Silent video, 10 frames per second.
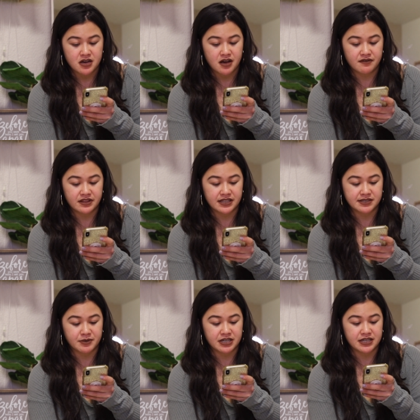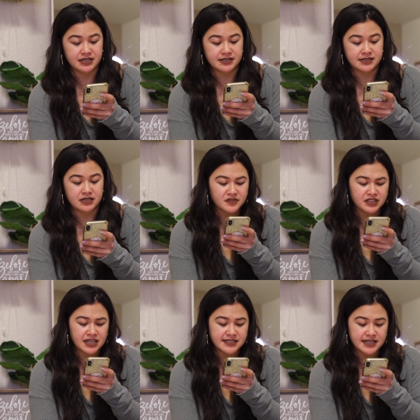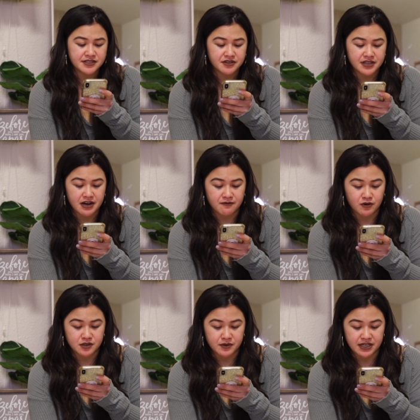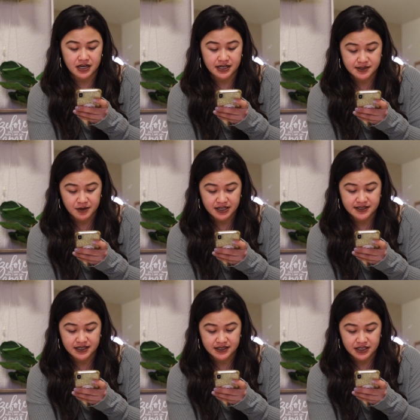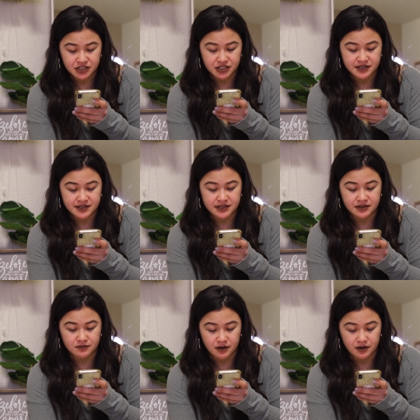of enlistment is not to enter the Air Force with express intentions to,